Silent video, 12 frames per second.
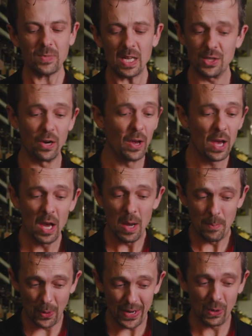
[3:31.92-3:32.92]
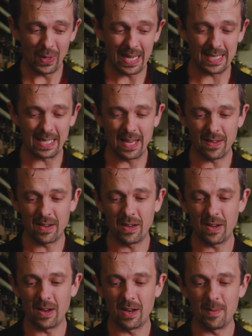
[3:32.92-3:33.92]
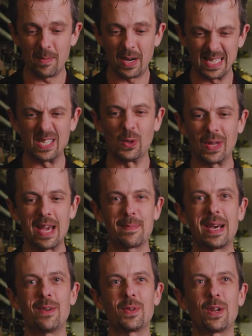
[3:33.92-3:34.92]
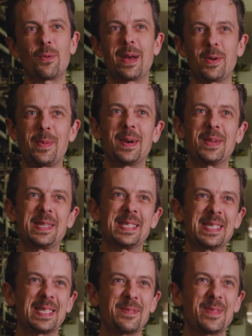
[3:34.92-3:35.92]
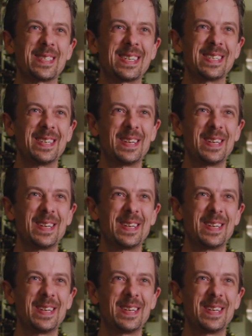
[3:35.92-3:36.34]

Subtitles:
So putting all that together, I still came out at around about 1970.